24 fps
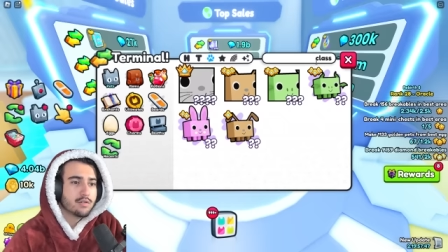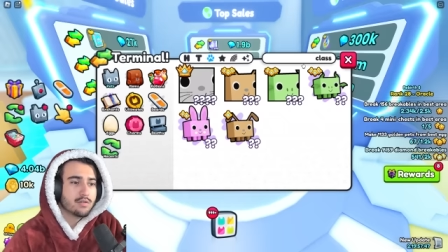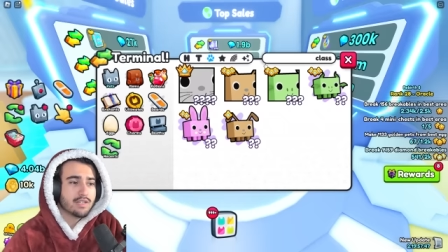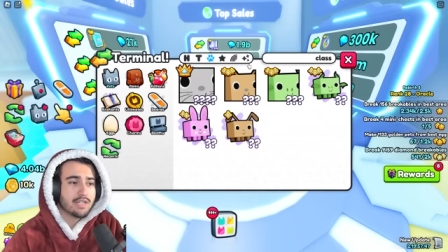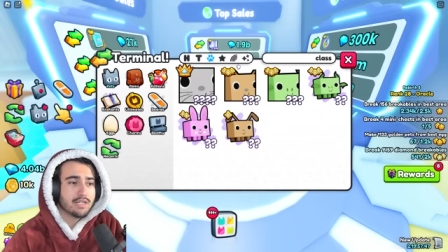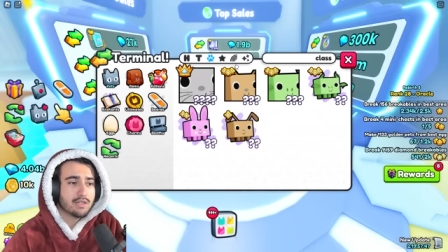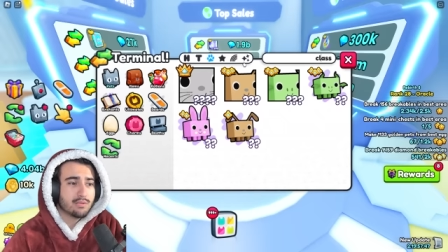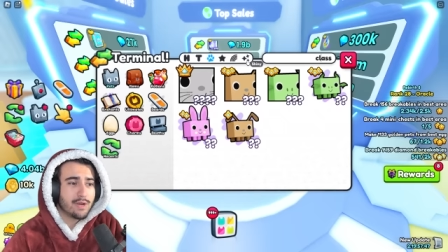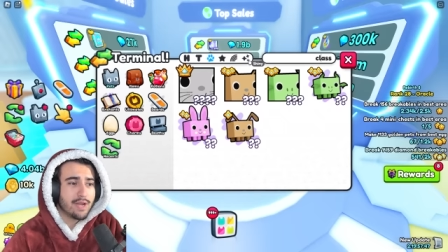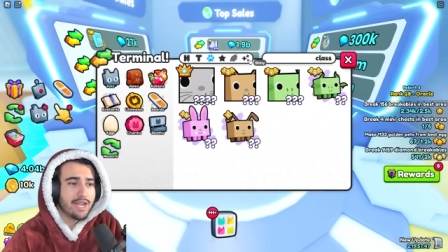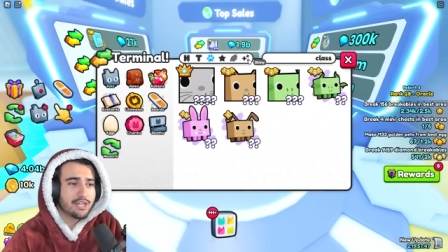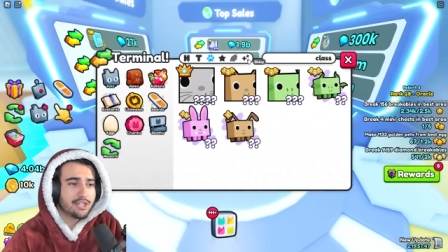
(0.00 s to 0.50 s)
So
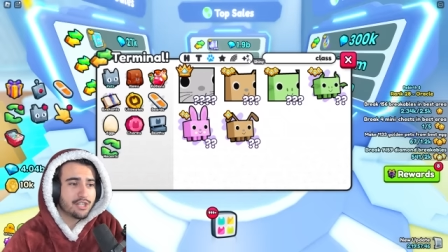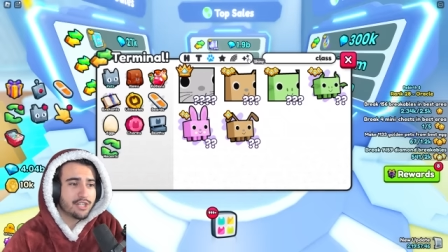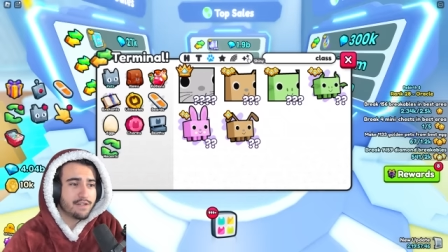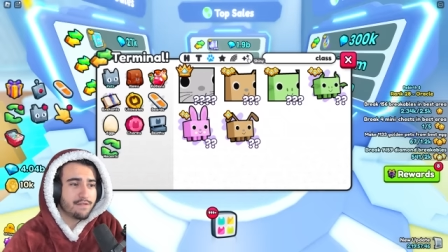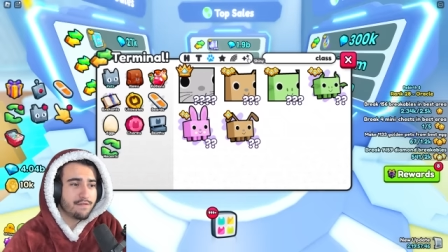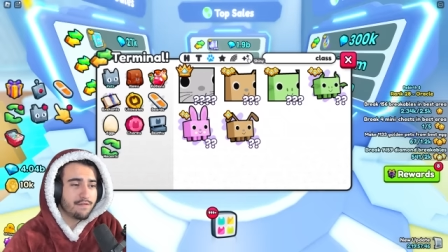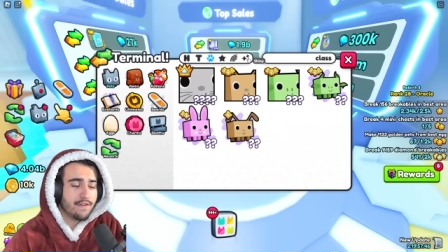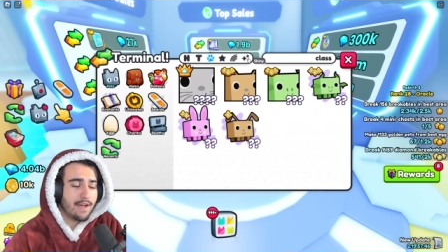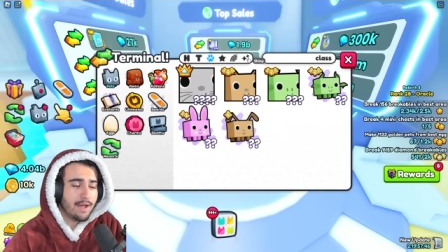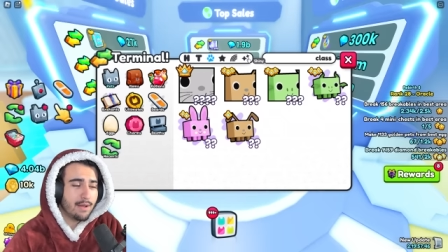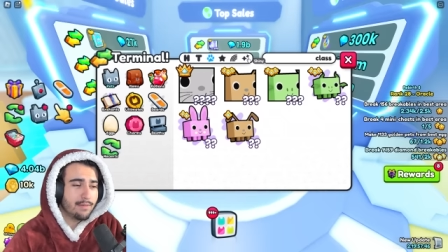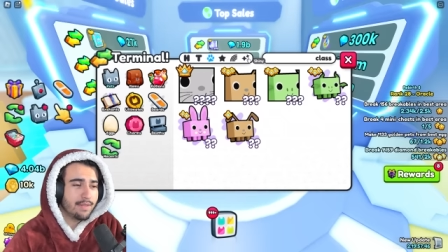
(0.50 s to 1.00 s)
since we
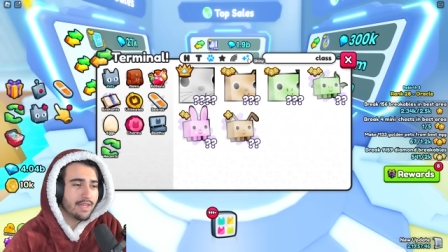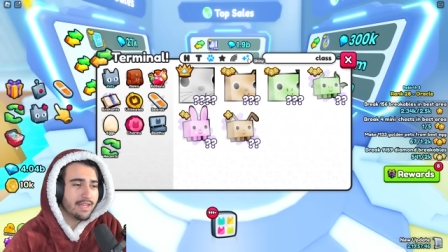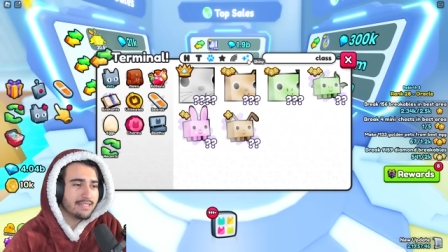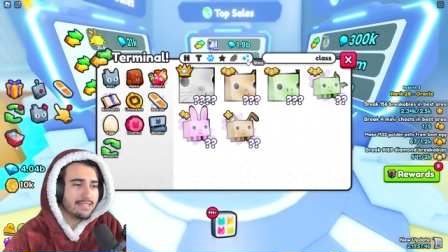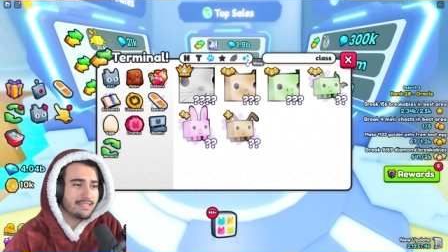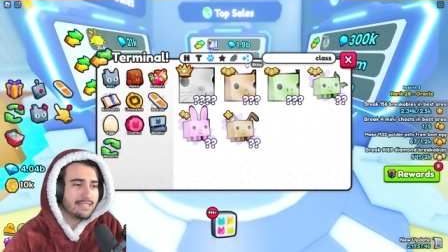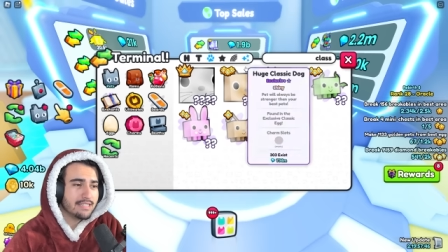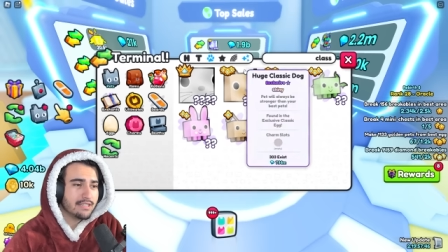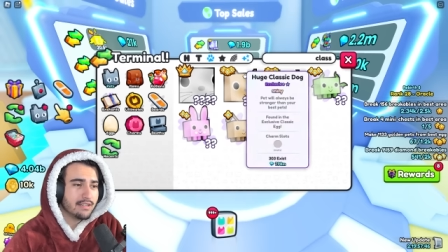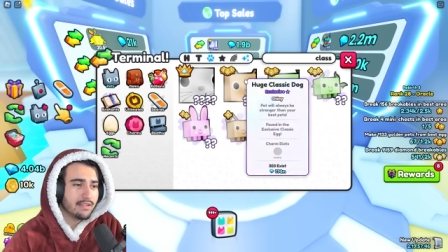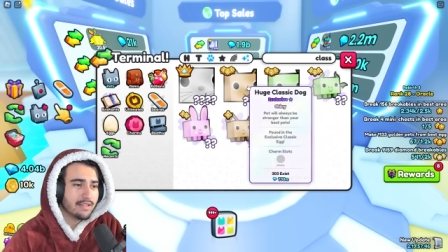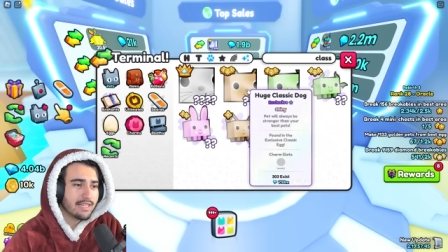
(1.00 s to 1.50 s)
actually found
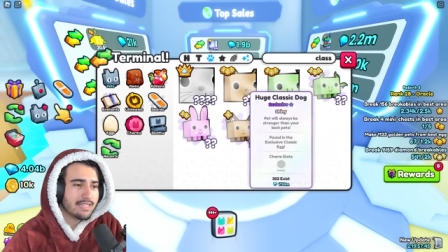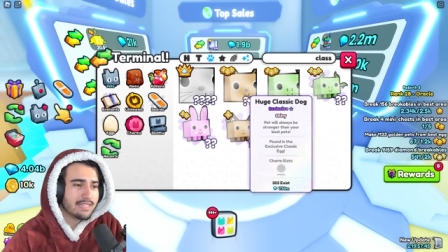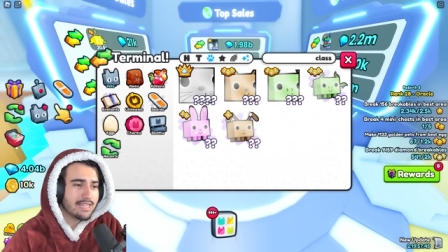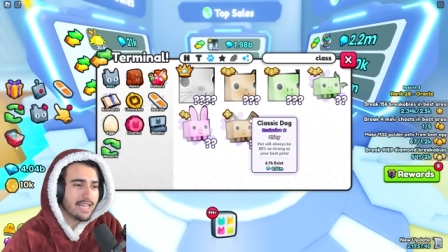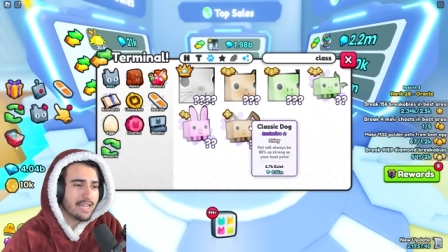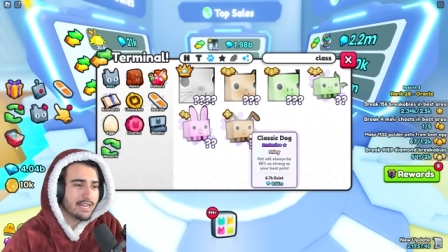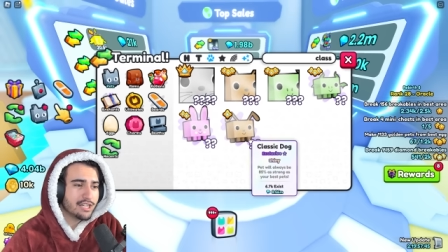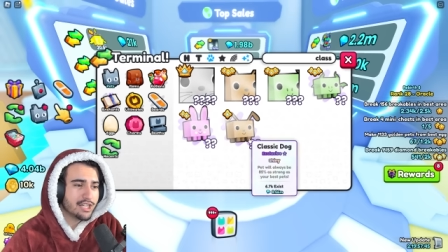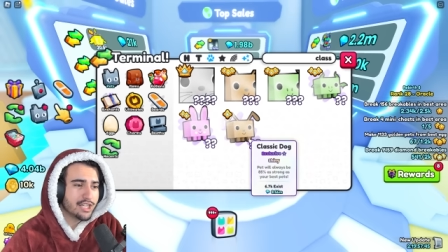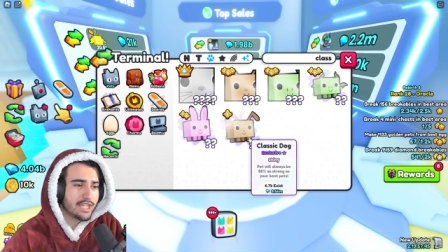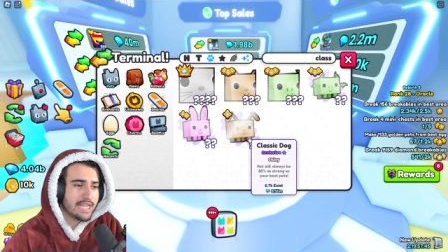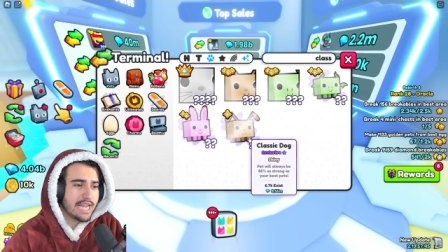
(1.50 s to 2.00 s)
that deal, let's
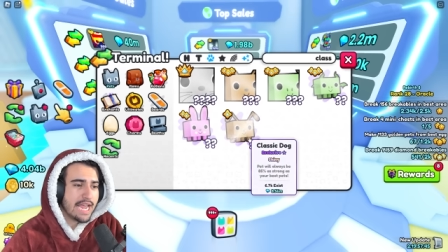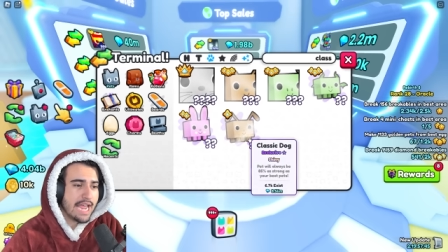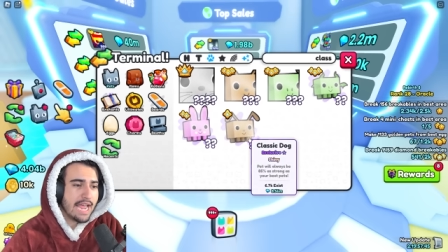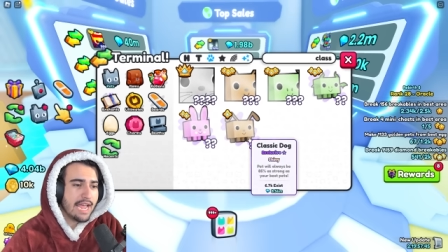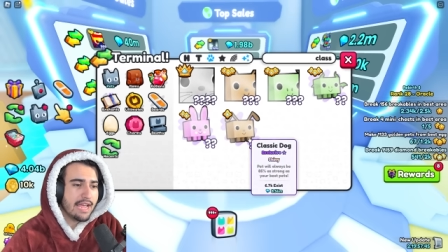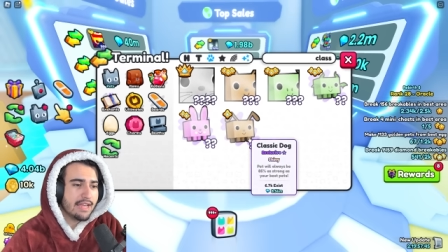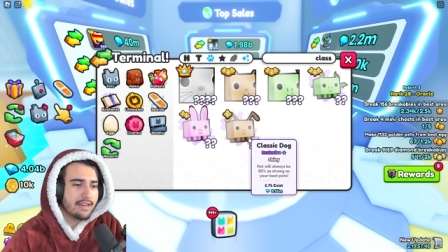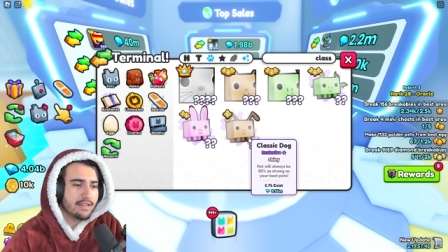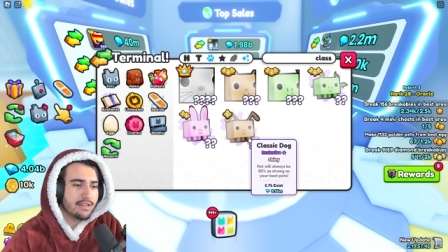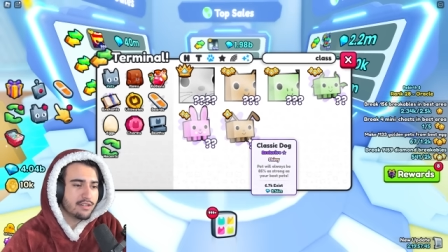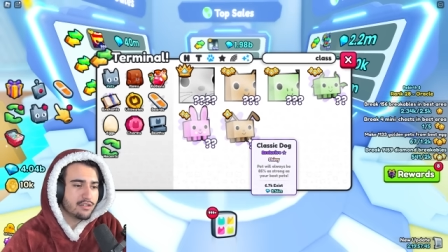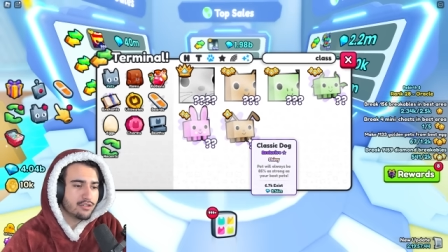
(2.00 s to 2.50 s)
actually
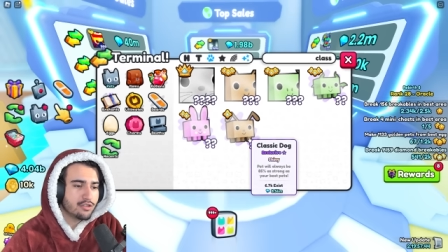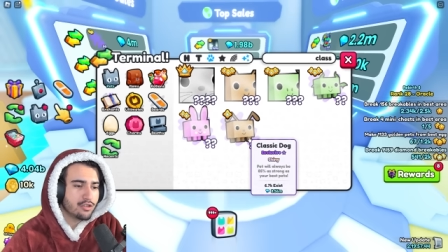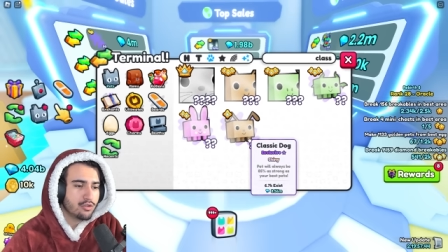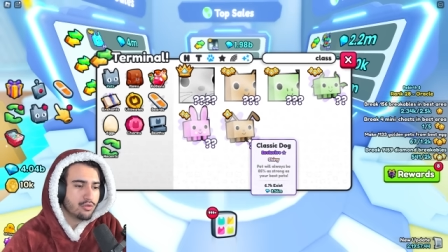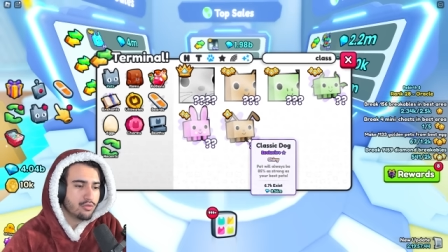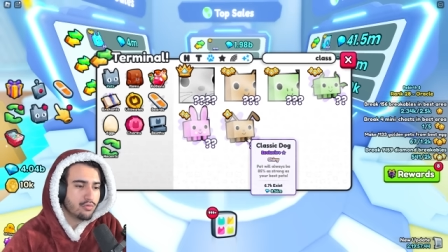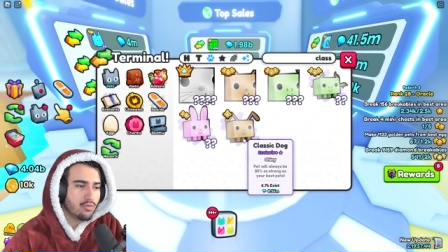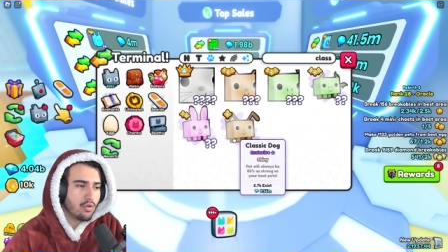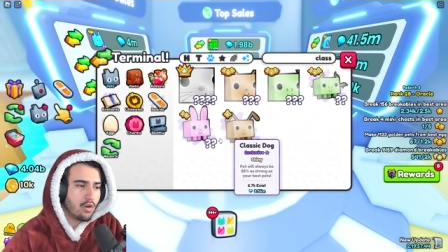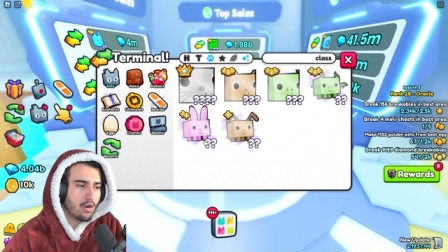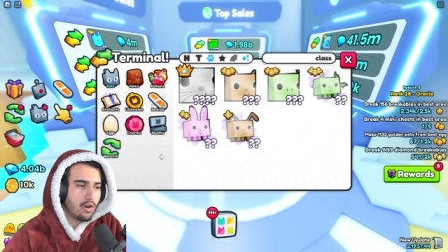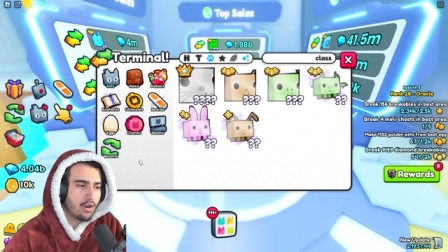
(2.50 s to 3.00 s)
add it
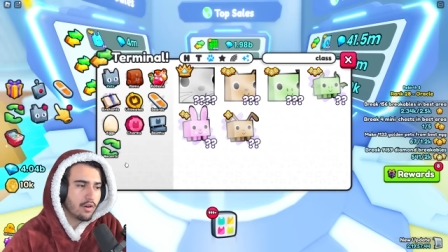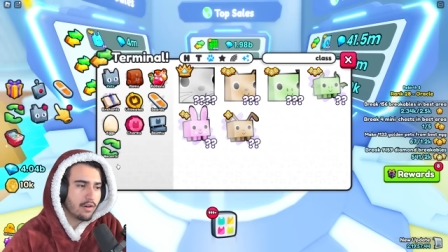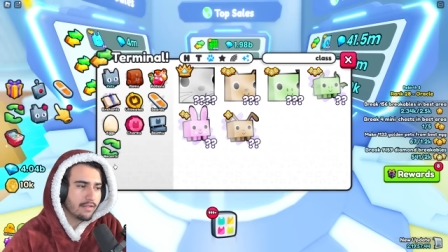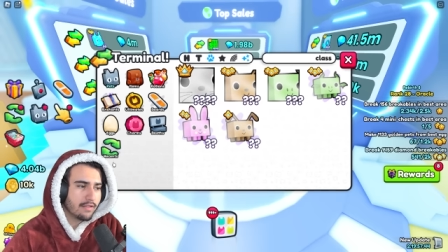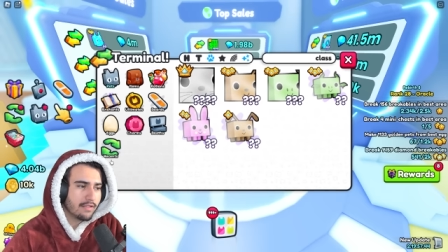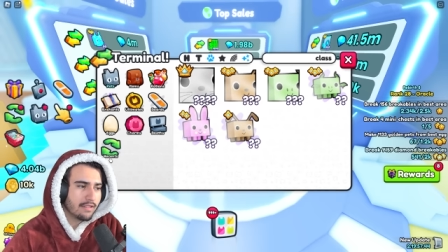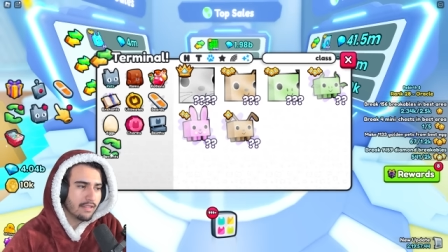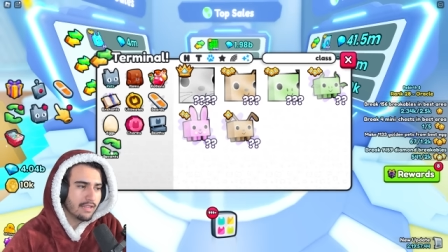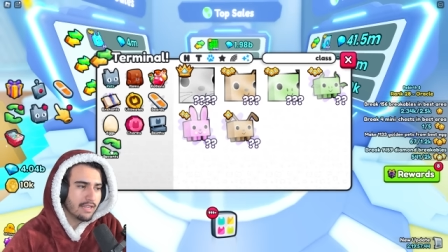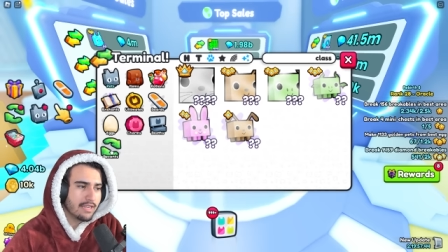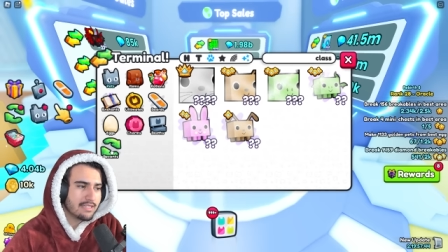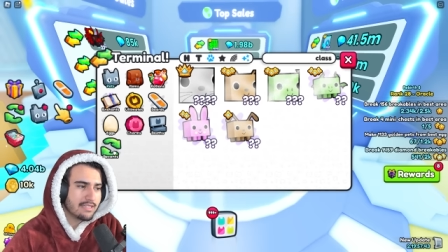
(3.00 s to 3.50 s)
to our
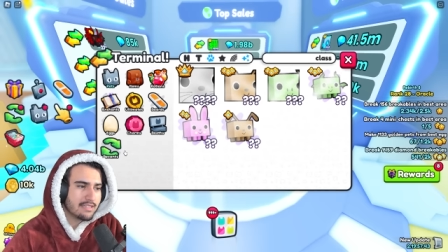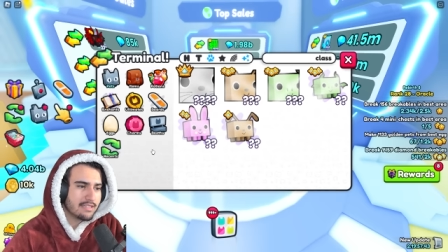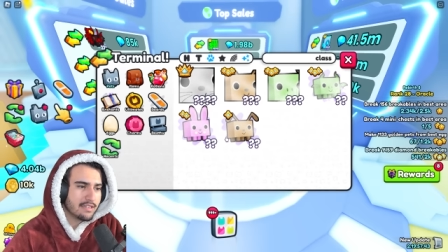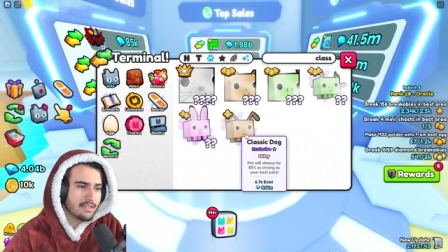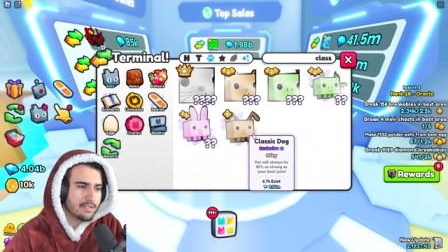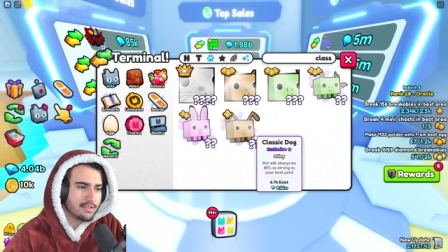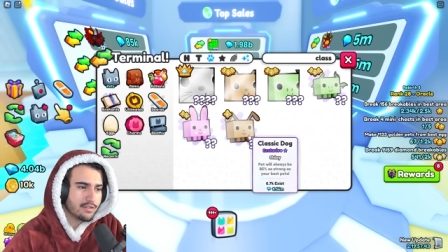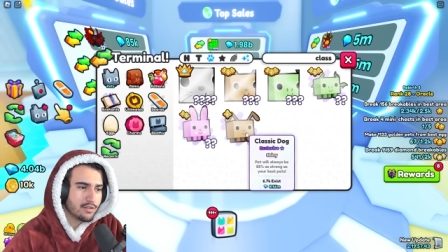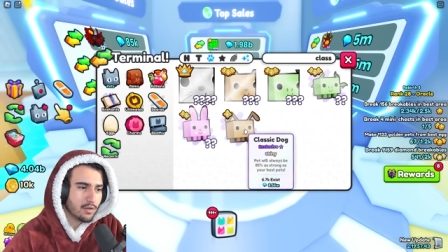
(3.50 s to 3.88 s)
list.